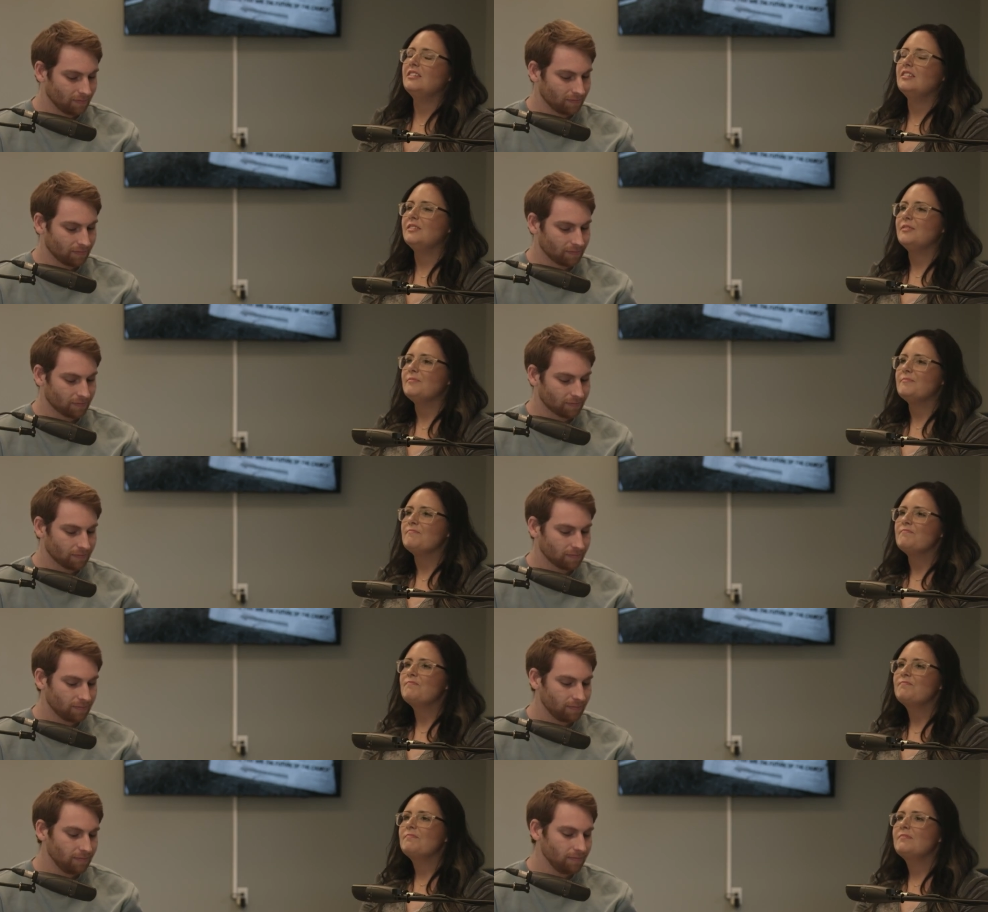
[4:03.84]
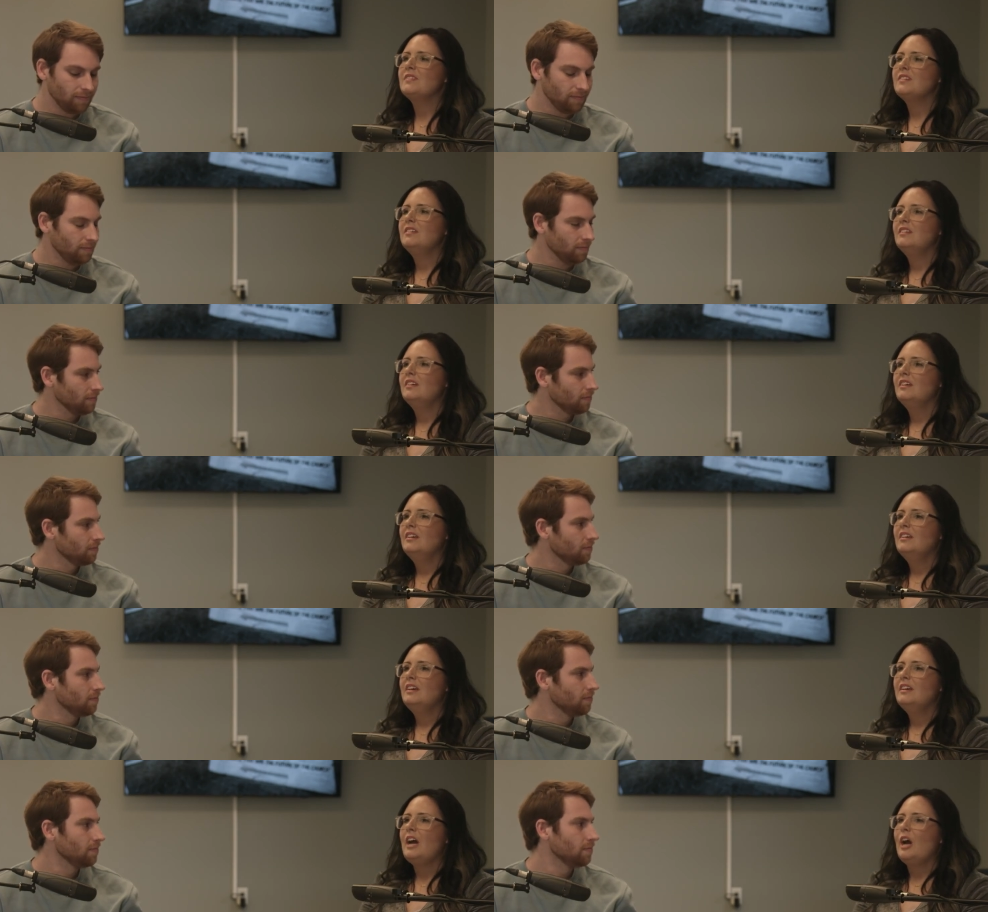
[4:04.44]
Speaker 1: um,
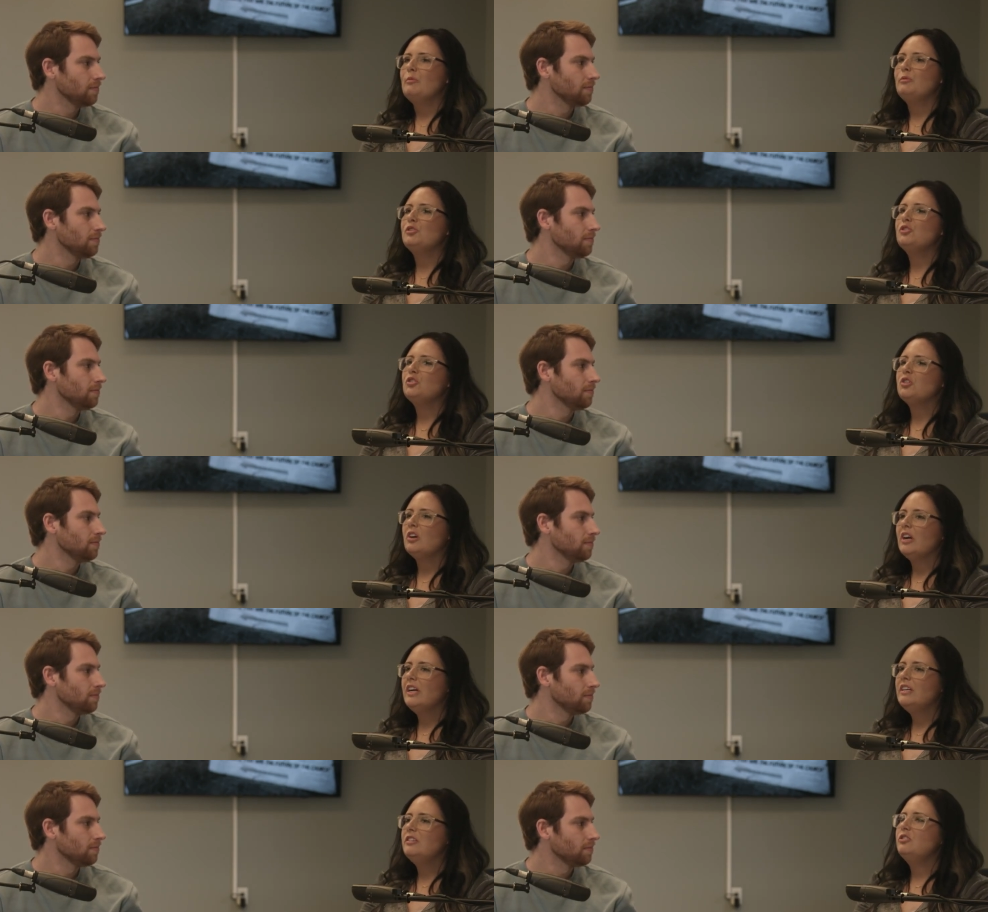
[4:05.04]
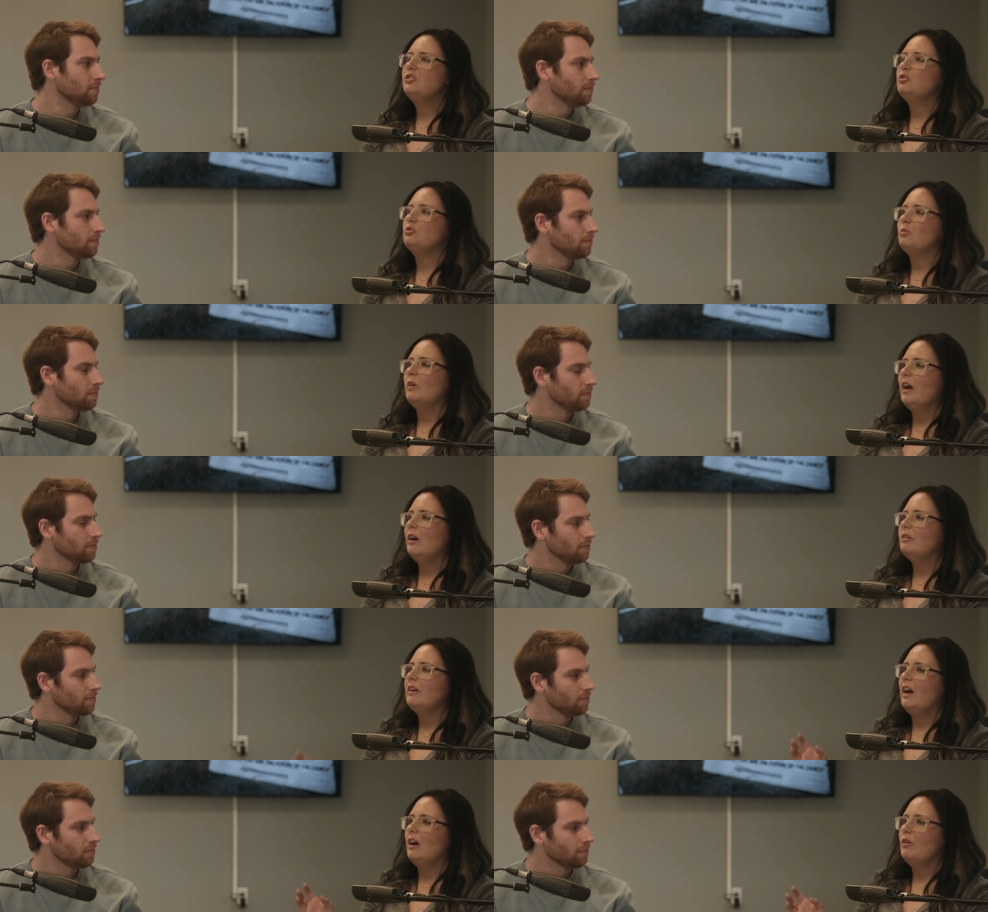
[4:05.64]
I was trying to
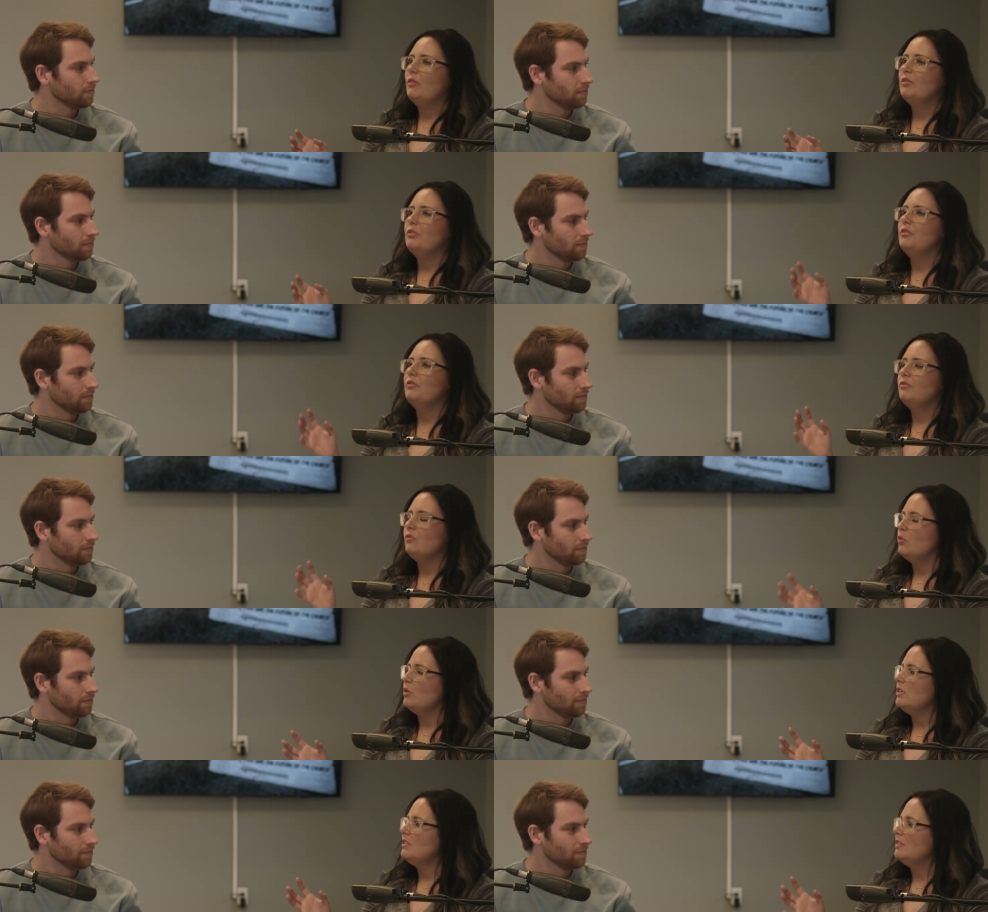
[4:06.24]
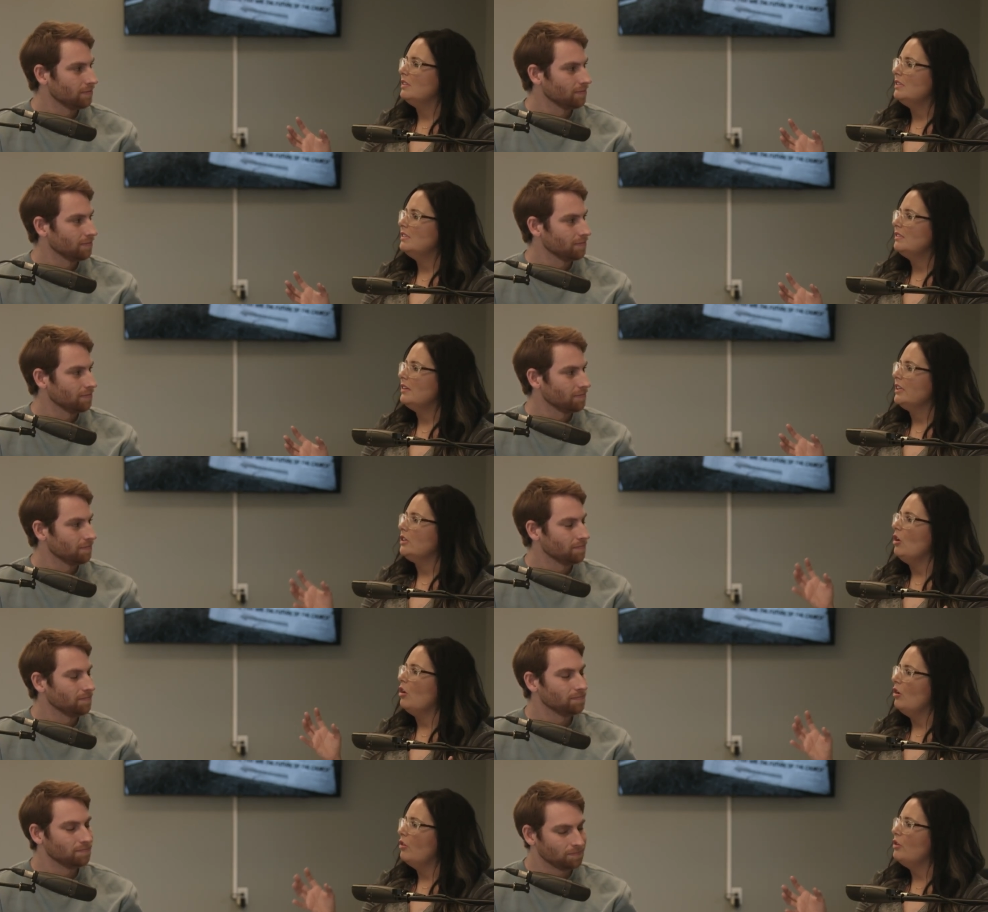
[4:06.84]
drown out the voices,
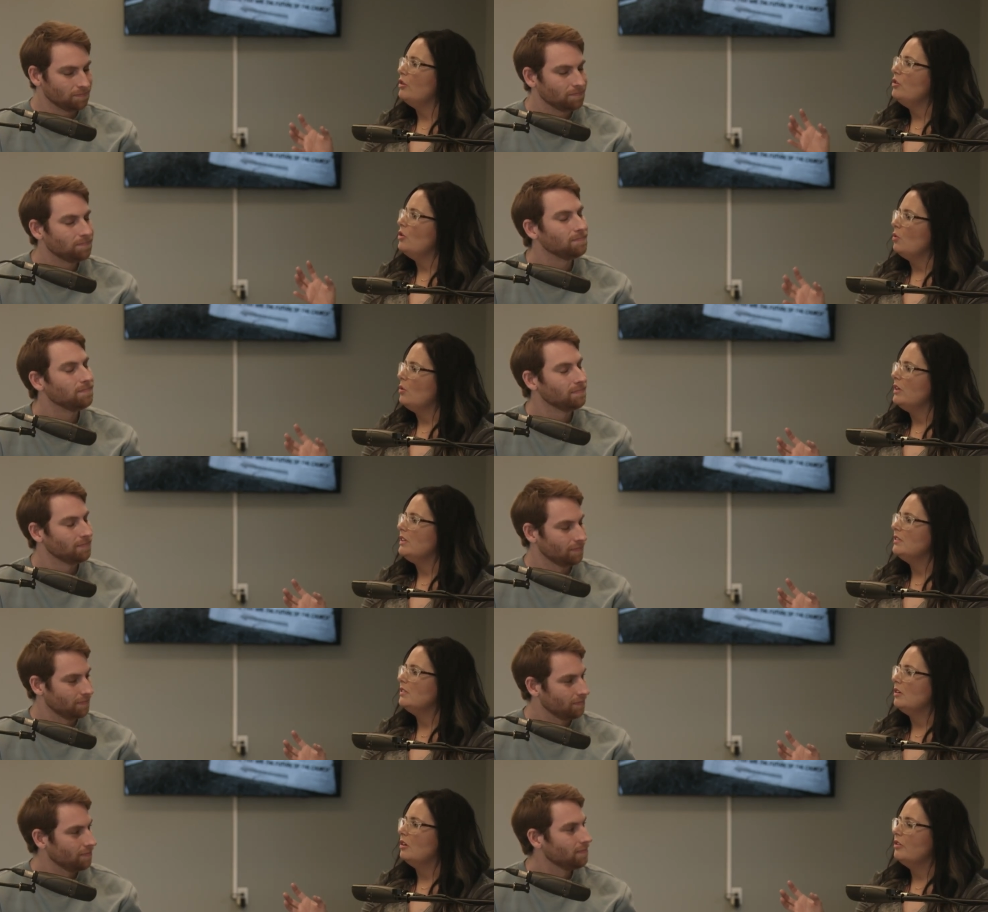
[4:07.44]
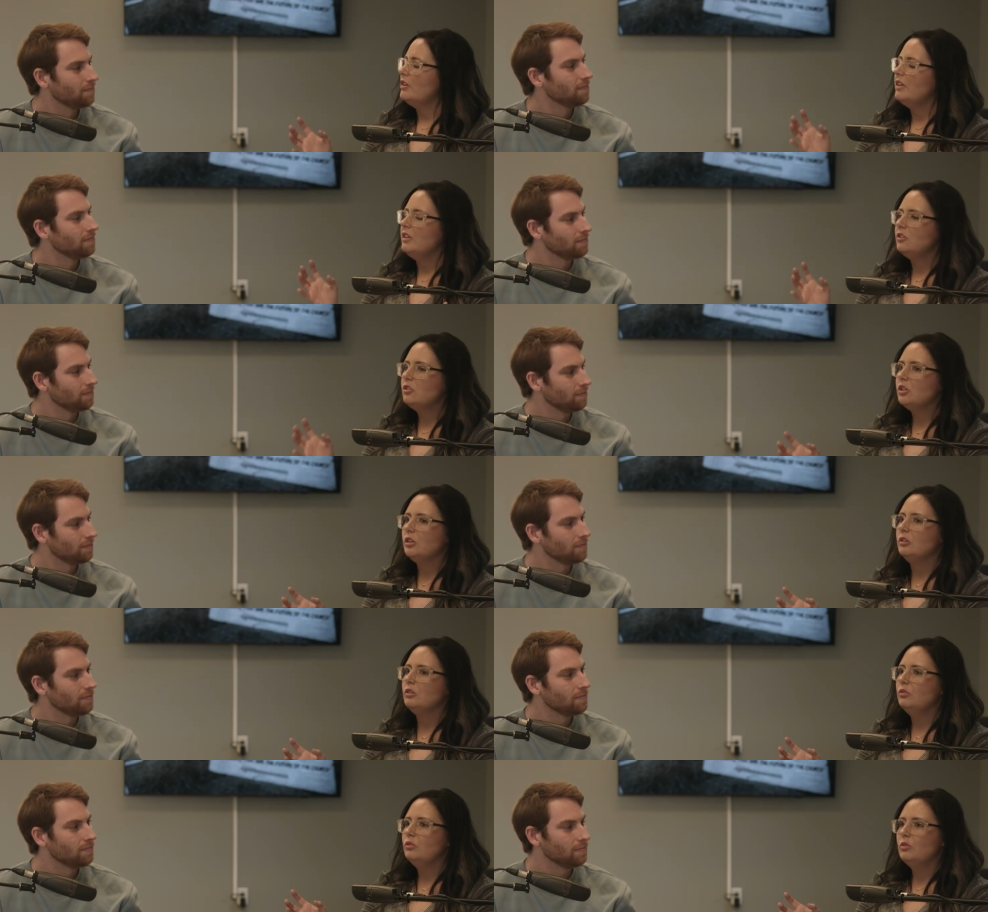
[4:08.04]
like all the noise, all the
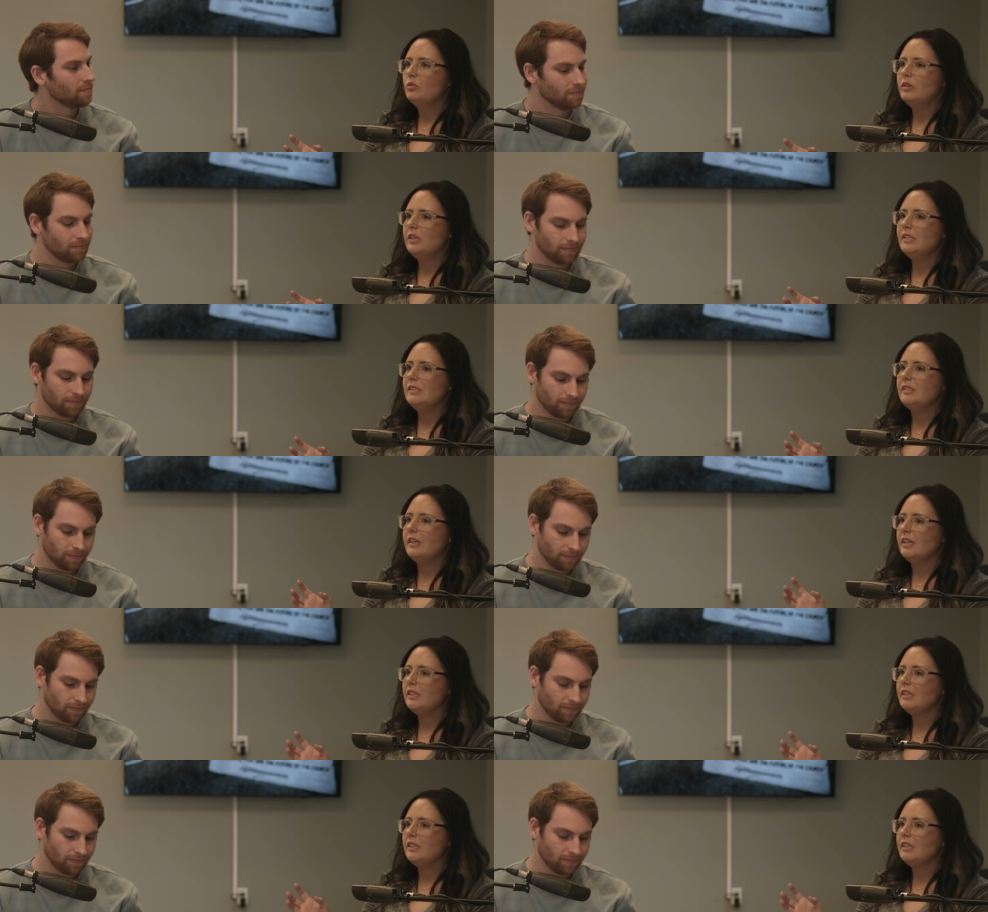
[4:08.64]
internal noise,